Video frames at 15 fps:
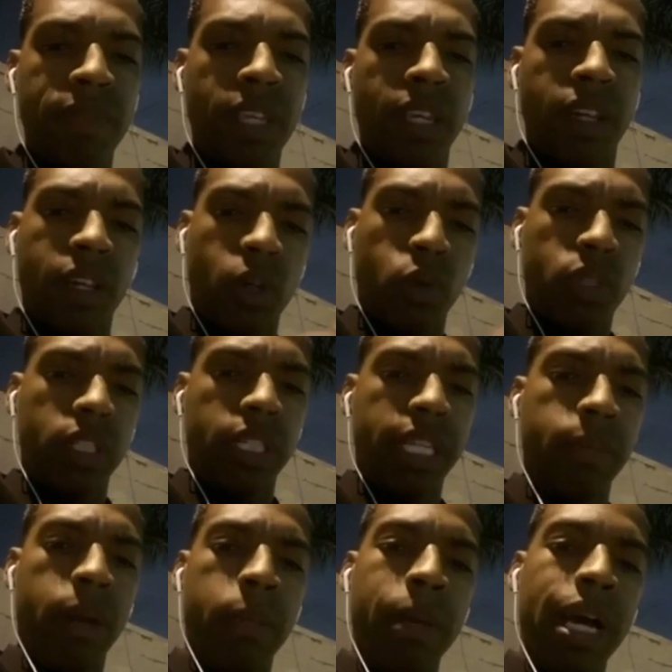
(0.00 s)
Go to the link in
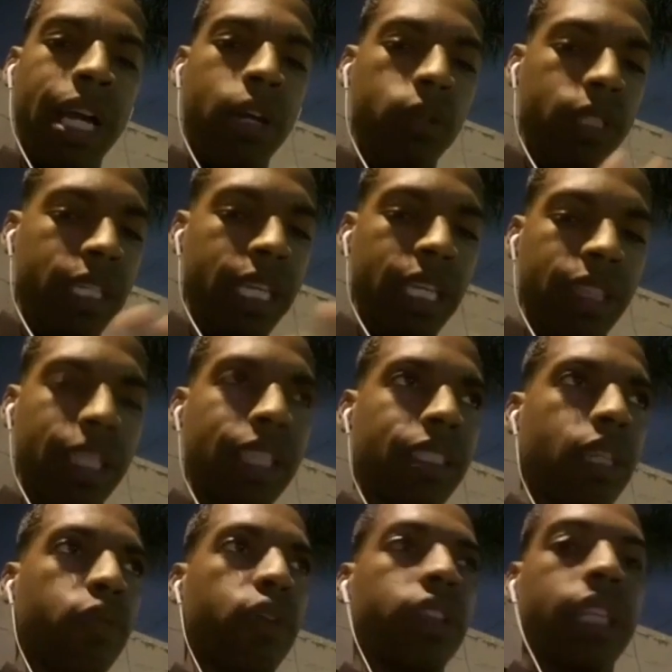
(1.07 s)
my bio to get these
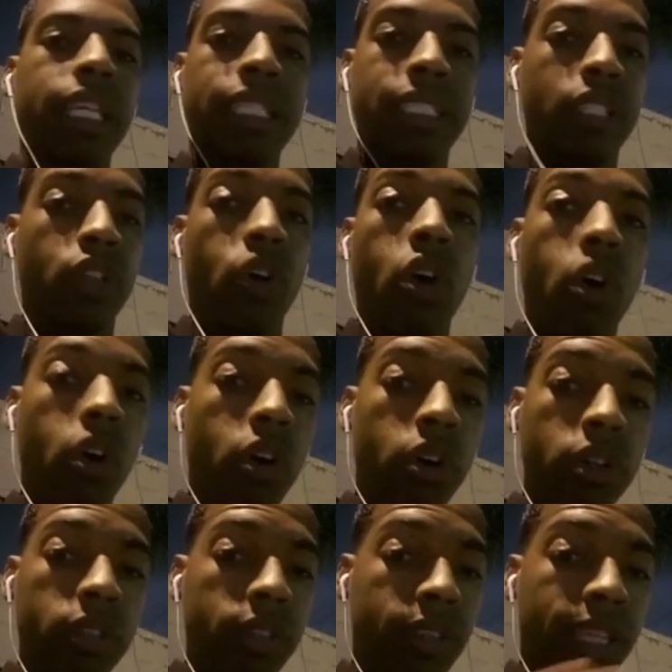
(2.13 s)
different things. These are all
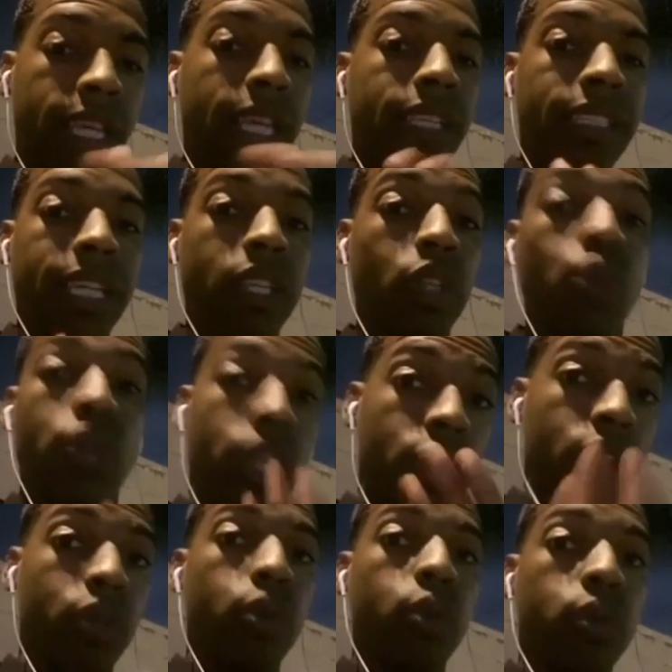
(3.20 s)
things that you can
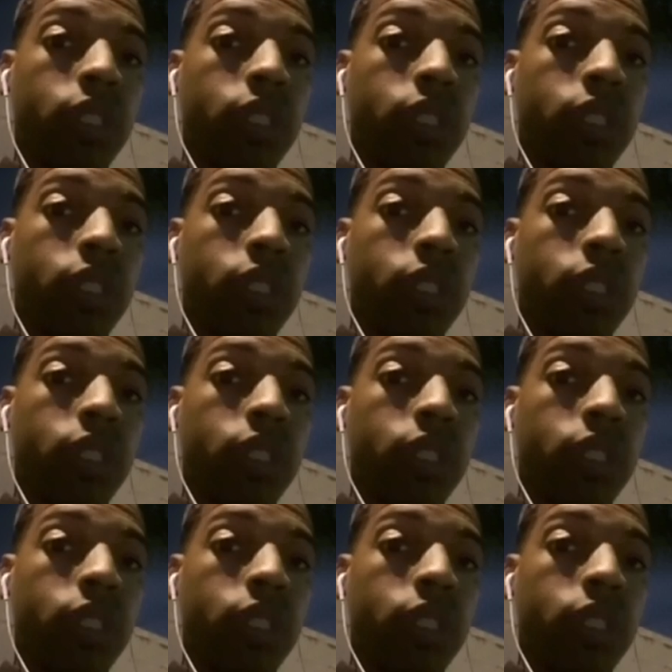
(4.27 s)
use.